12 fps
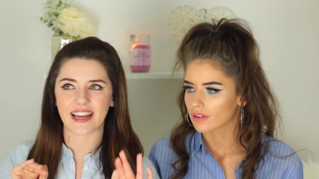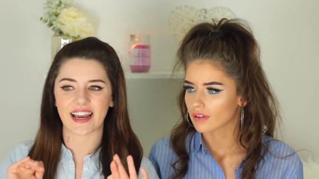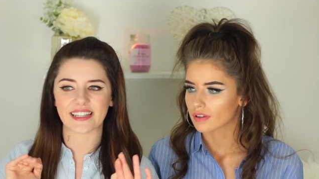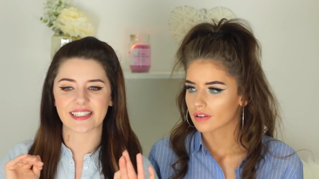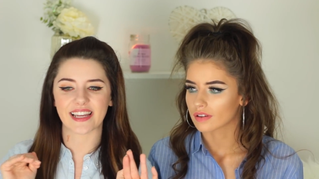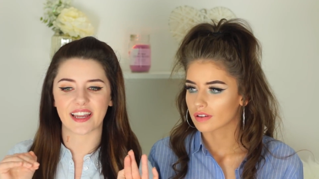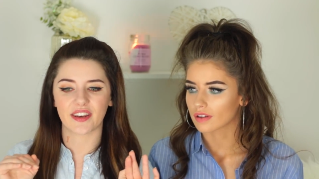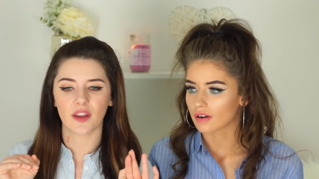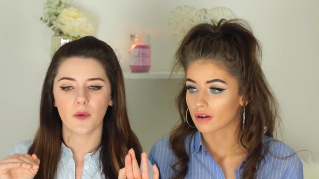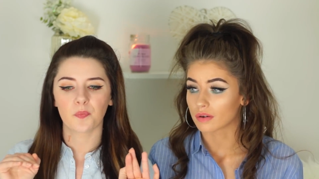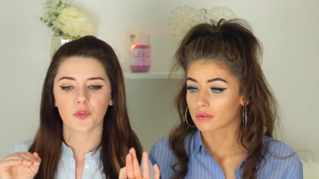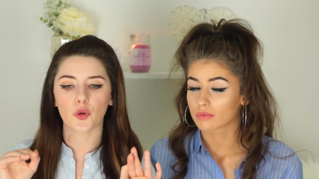Speaker 1: stand and
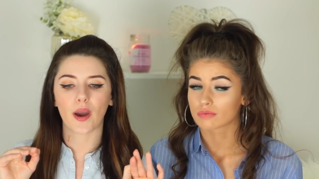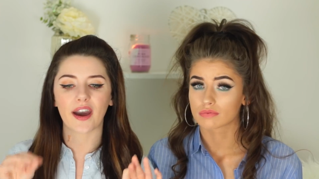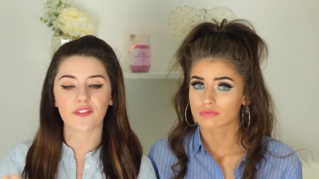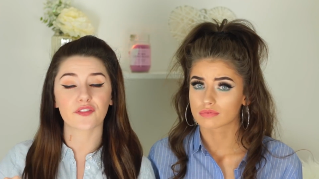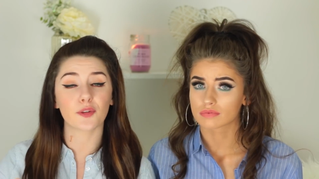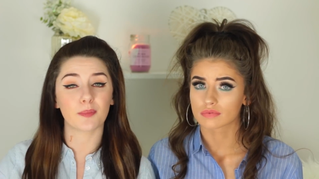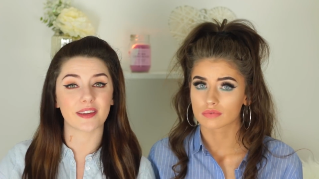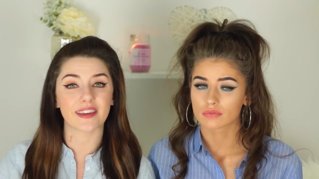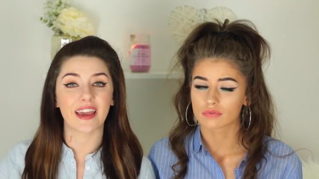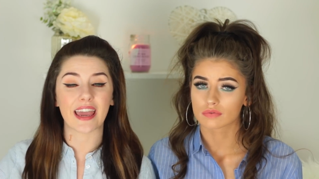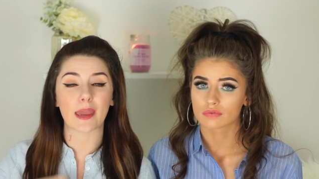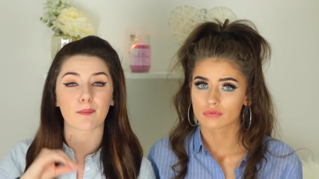no. you have to
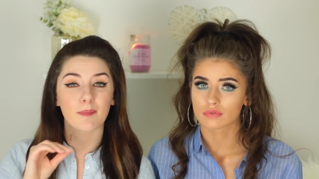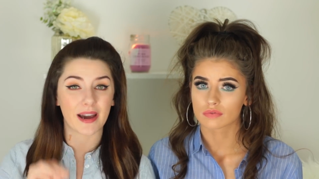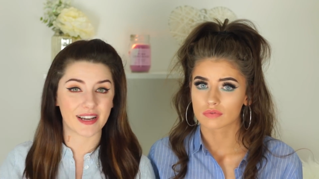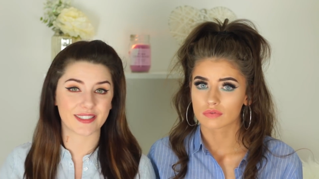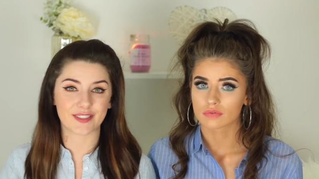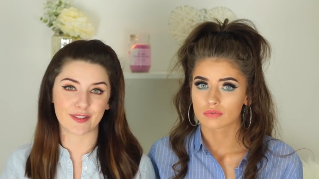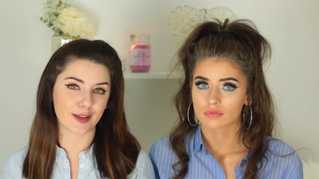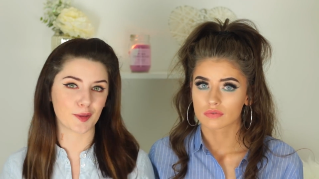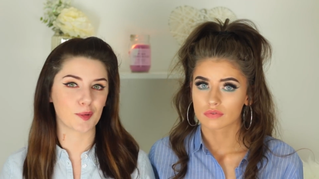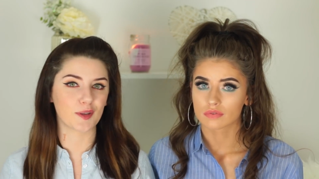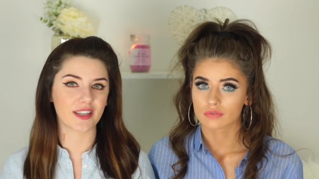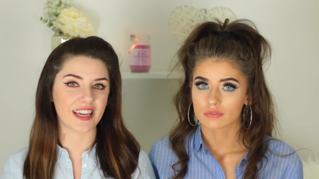be a master at
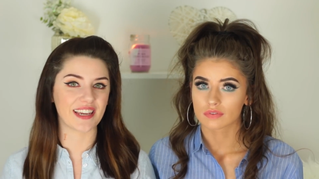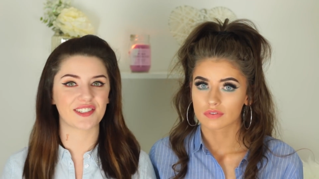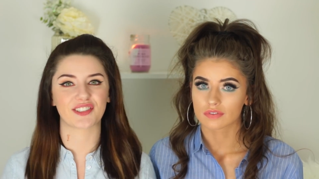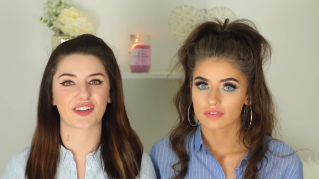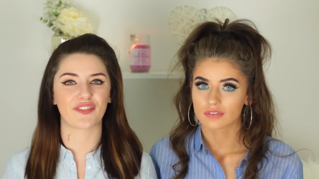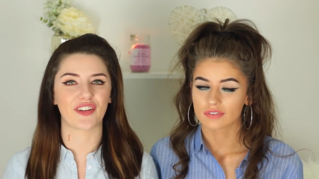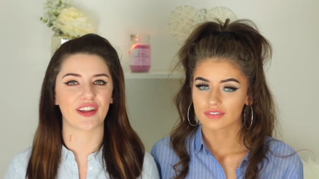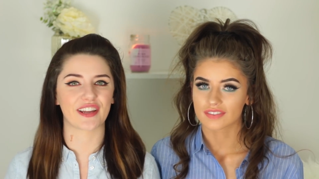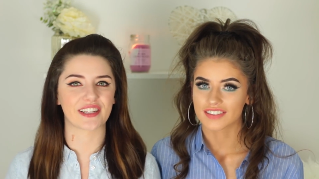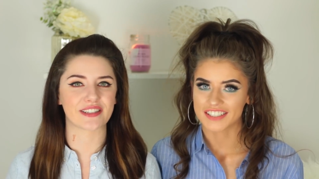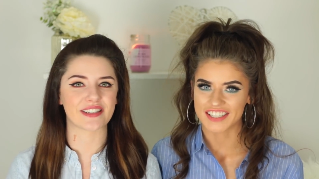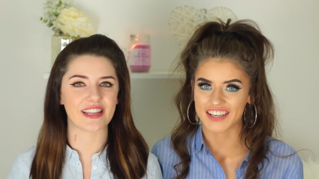communication i feel
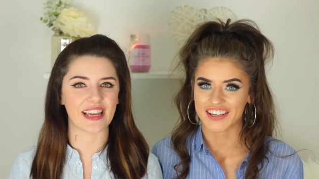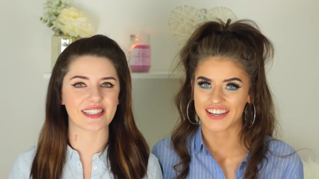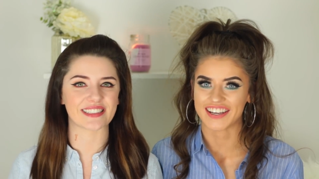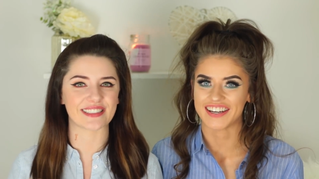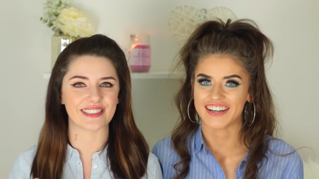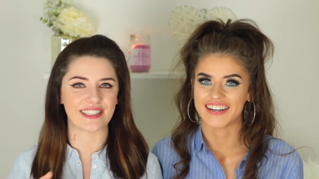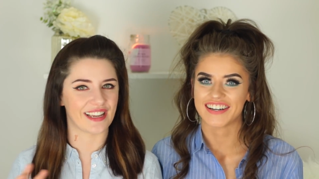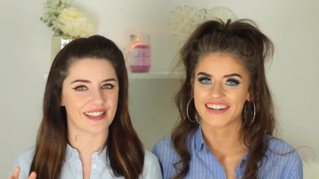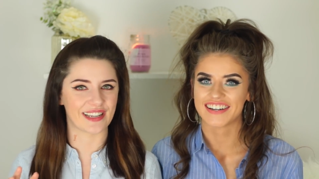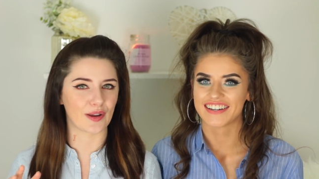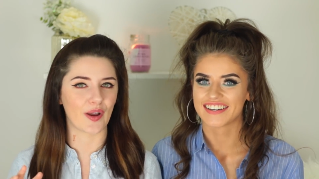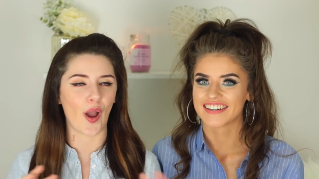like in today's yeah.
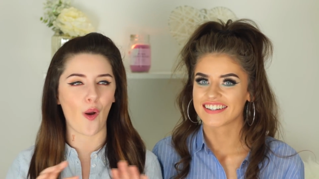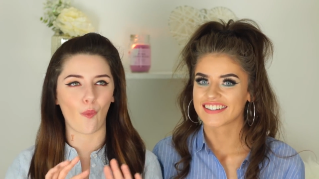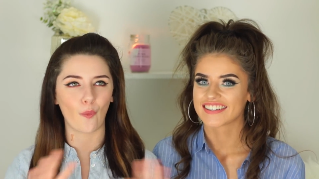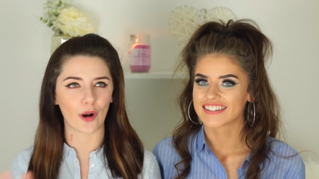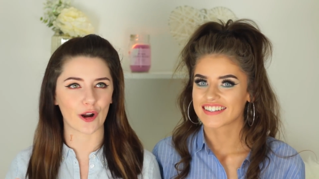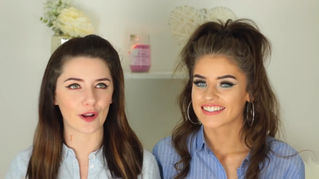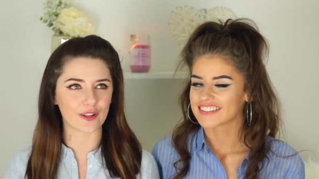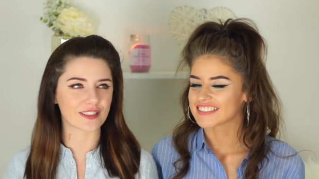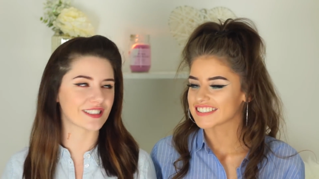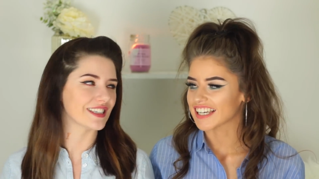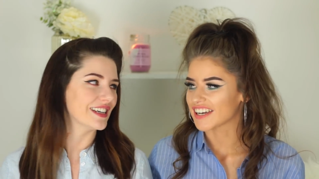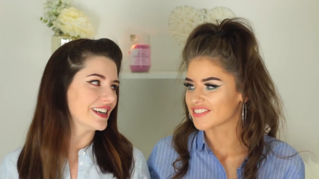dating
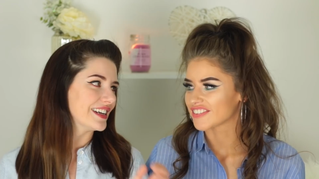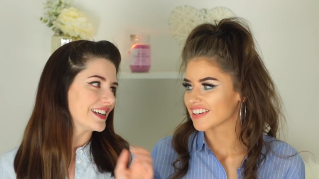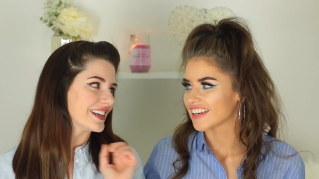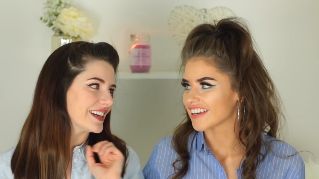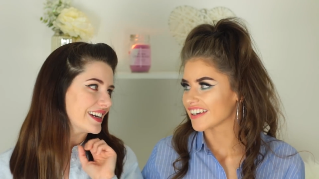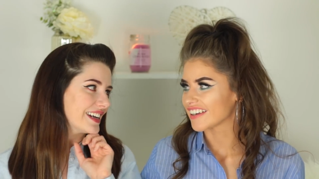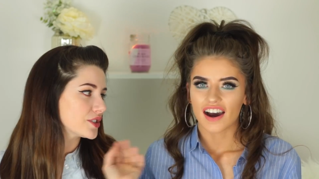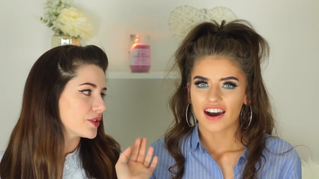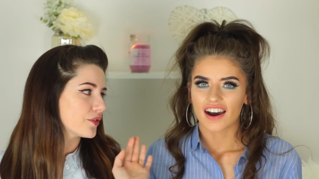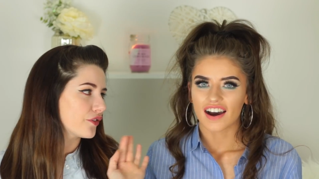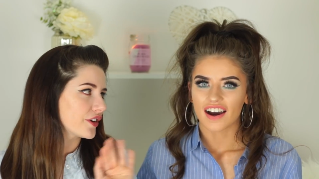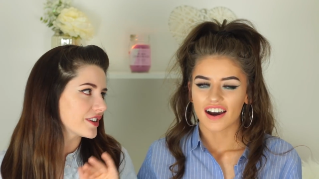world
Speaker 2: definitely
Speaker 1: how do
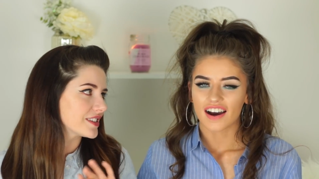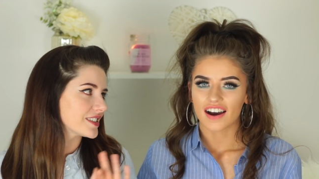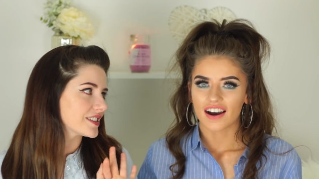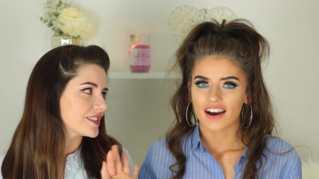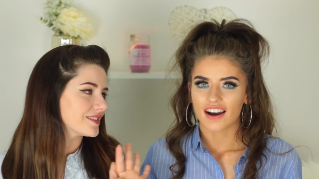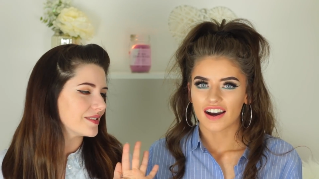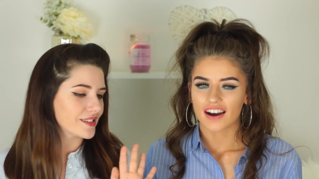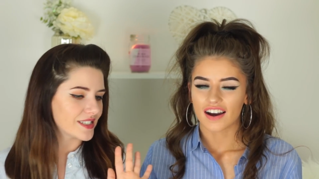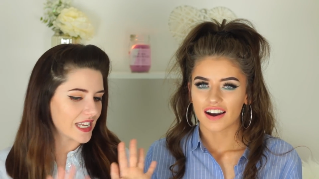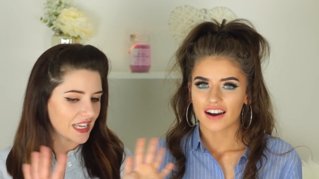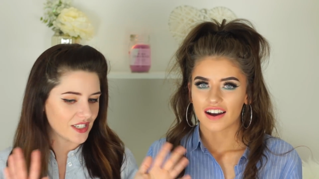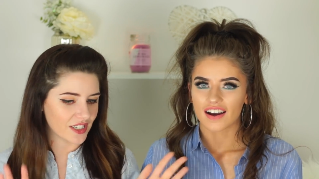you find
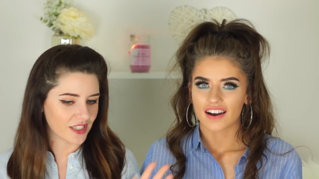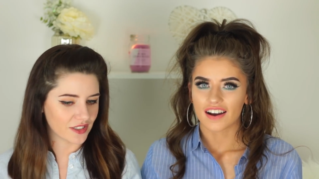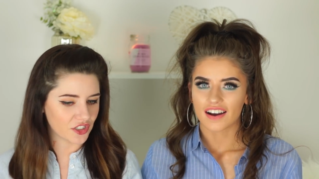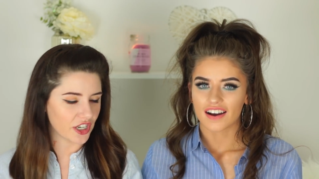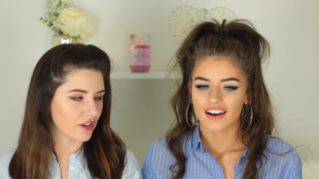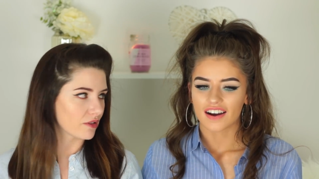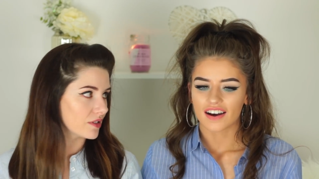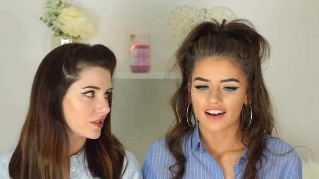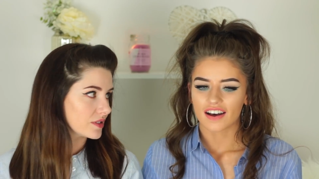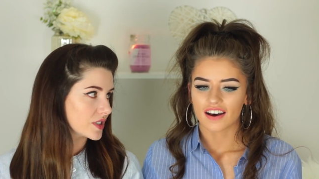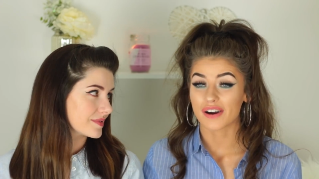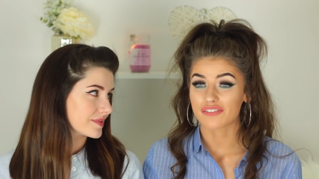dating in general? I
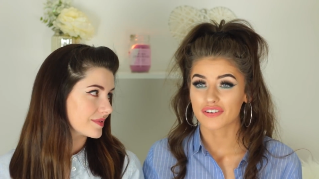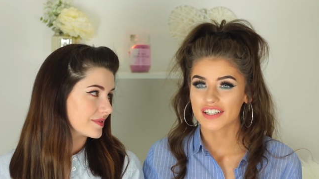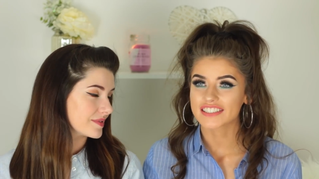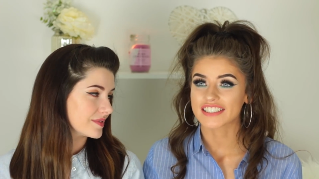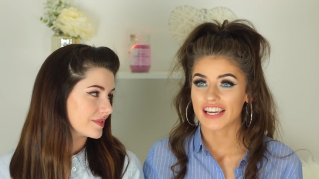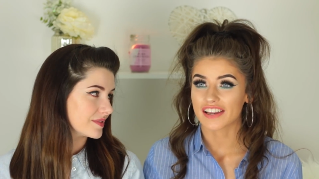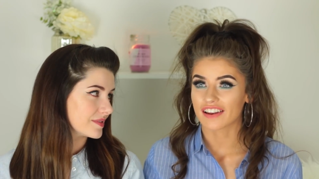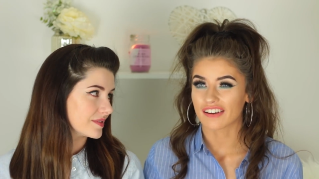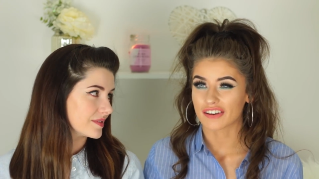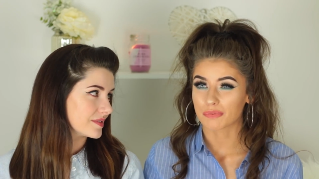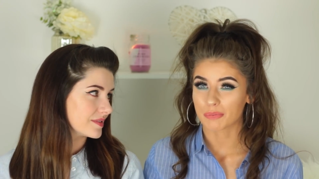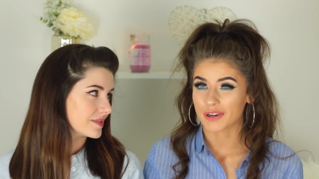don't
Speaker 2: know. I find dating
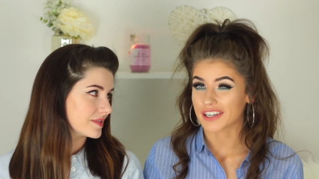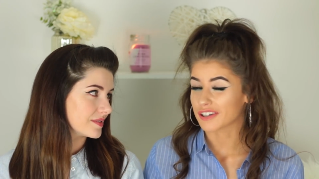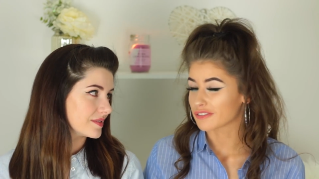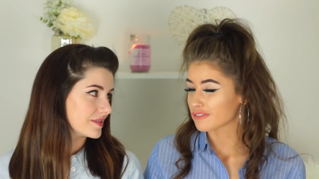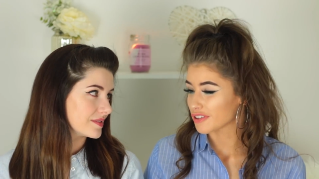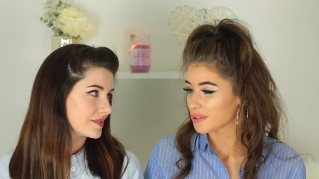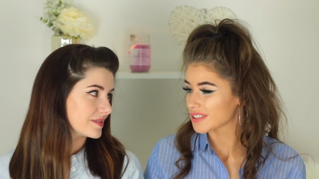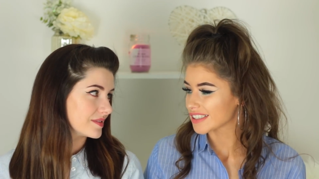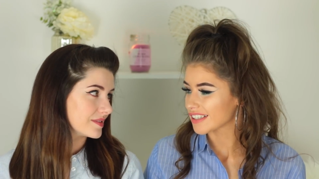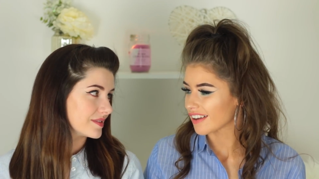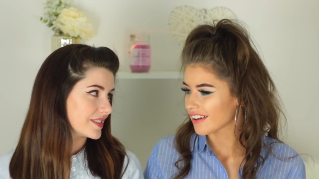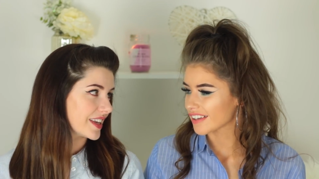like pretty
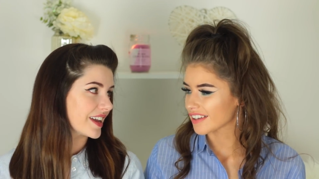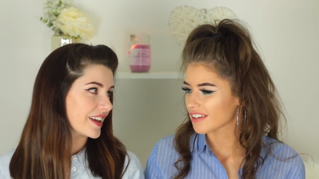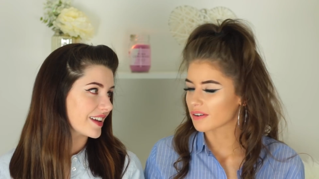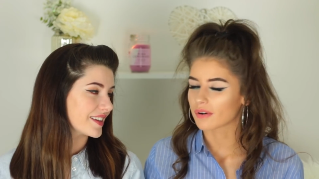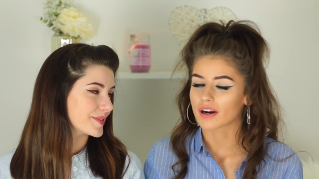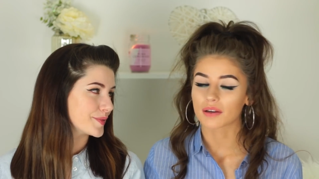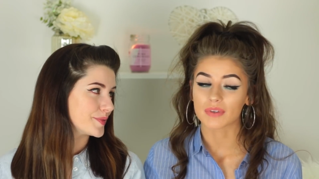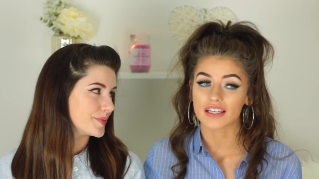confusing. Like, yeah. you know what I